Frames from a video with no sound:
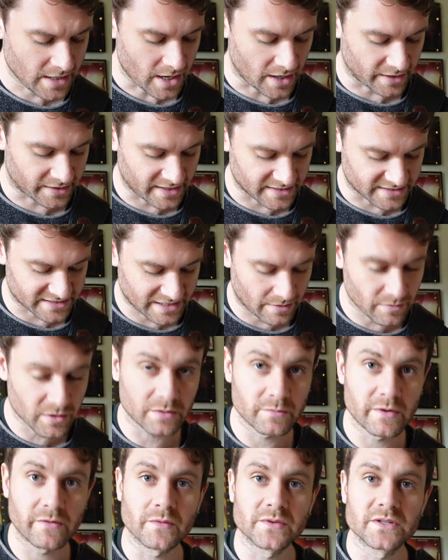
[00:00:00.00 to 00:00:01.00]
Okay, so now we're
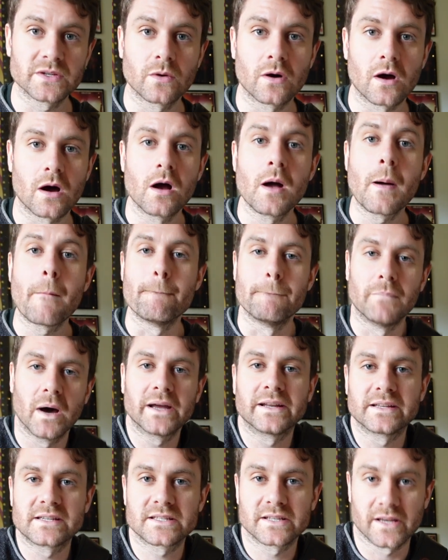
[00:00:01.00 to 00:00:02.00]
going to move up to our
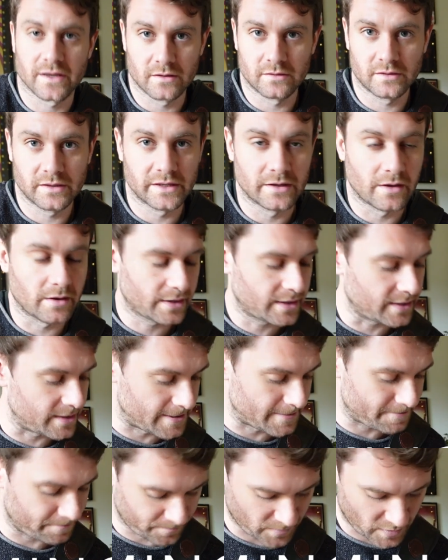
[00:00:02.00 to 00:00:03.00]
minor scale in our
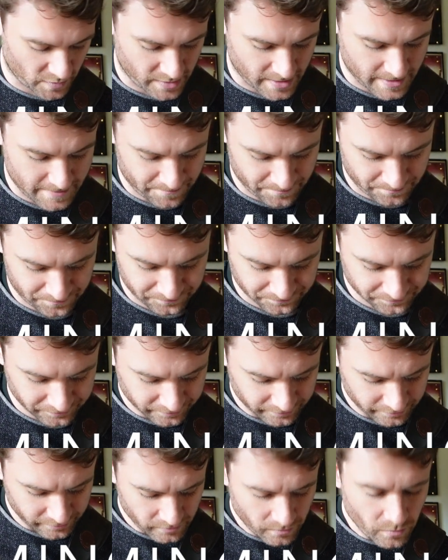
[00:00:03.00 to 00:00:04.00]
key. Okay?
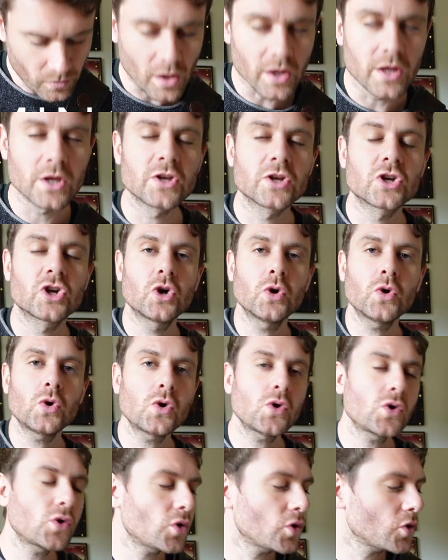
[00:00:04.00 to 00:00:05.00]

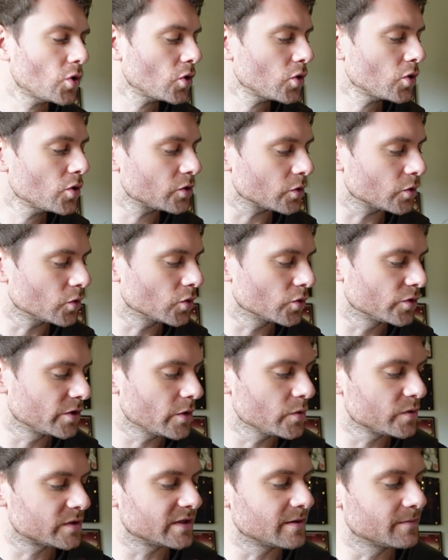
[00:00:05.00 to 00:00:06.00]
Chord or
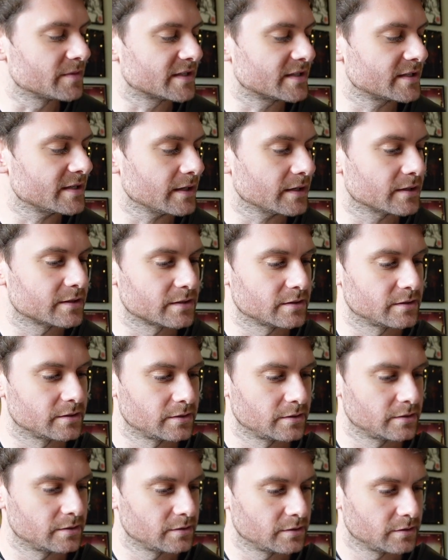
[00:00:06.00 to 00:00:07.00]
note number 6 is
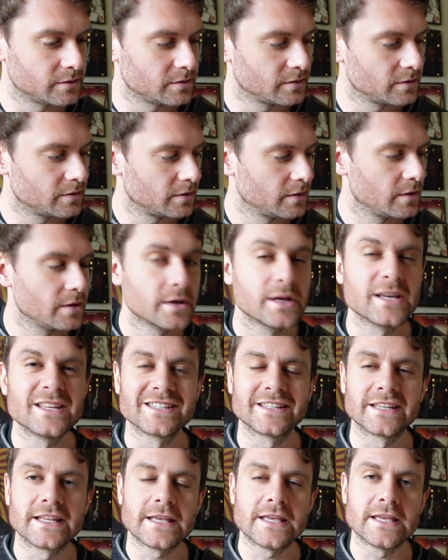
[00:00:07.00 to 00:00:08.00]

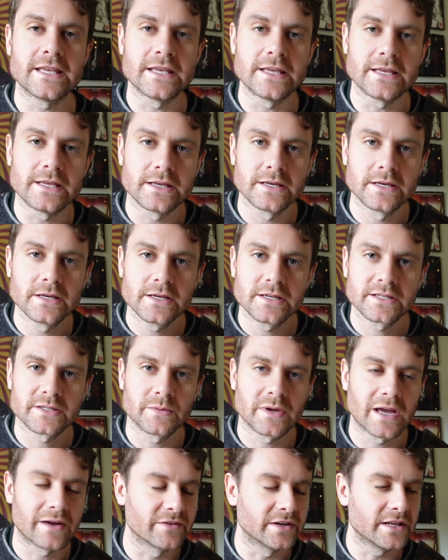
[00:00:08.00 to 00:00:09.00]
an E. So
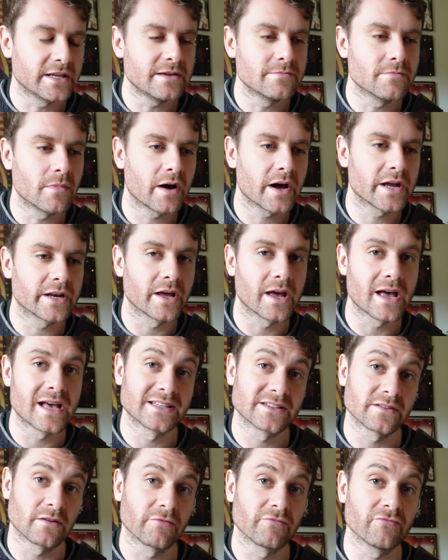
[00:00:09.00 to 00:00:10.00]
we have an E minor
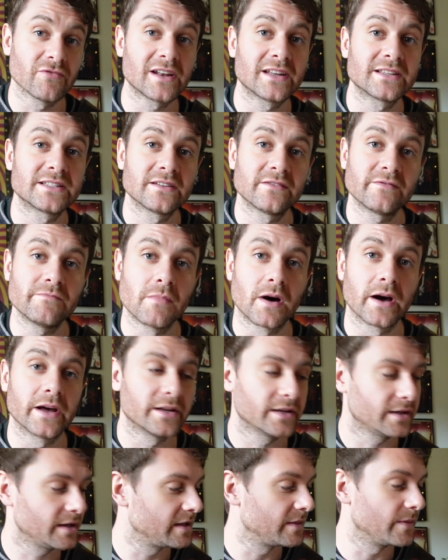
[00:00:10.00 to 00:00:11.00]
as our relative
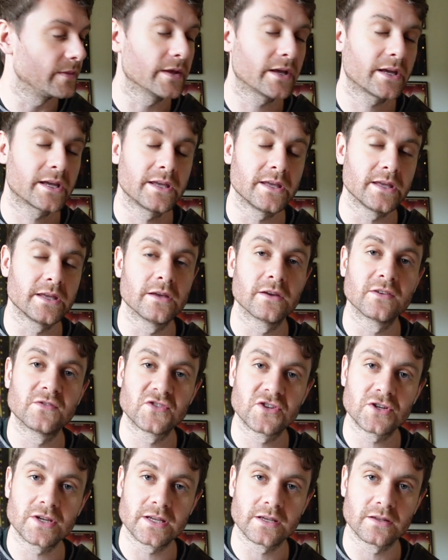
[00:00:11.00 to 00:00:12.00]
minor in the key of
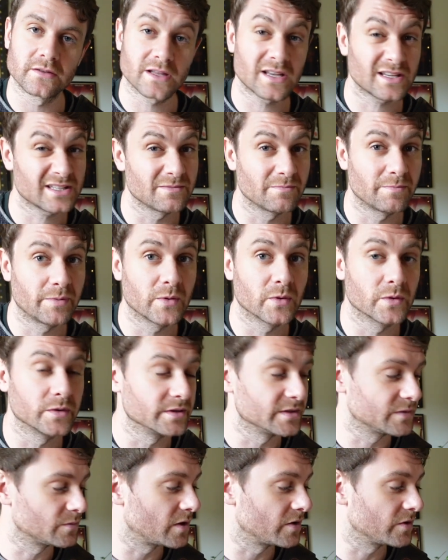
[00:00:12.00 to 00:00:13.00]
G. That's important
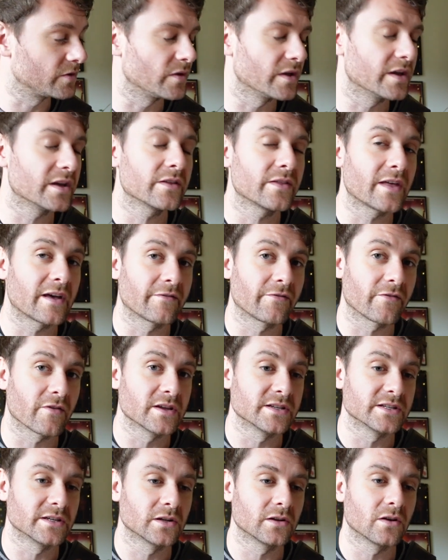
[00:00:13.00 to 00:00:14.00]
as well. You hear that
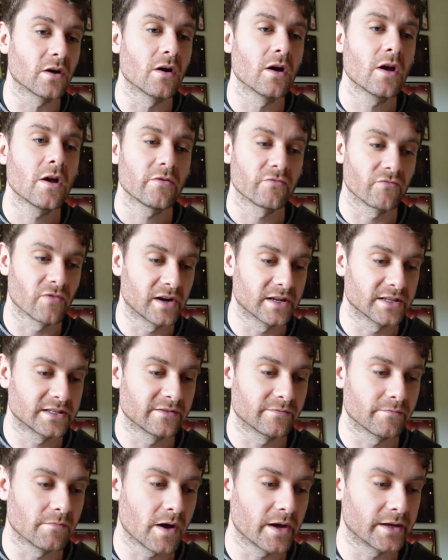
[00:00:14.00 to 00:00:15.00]
phrasing a lot,
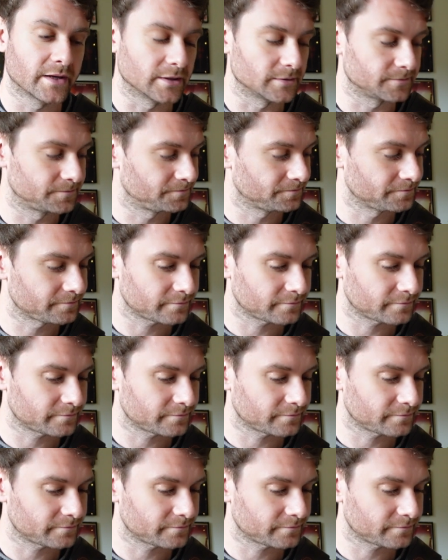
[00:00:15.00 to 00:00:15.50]
relative minor.